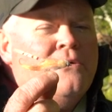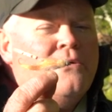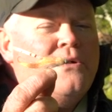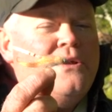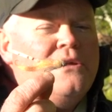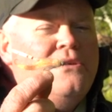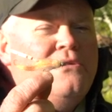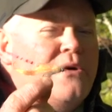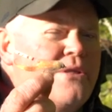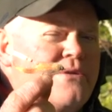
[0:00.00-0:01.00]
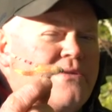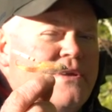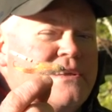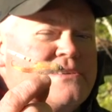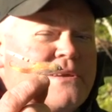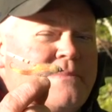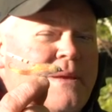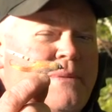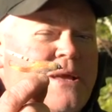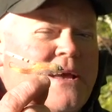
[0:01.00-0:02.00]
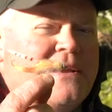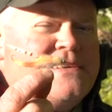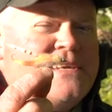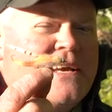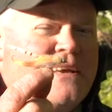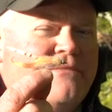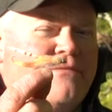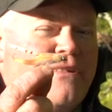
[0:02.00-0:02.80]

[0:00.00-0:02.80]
Or you can do other things like maybe add a second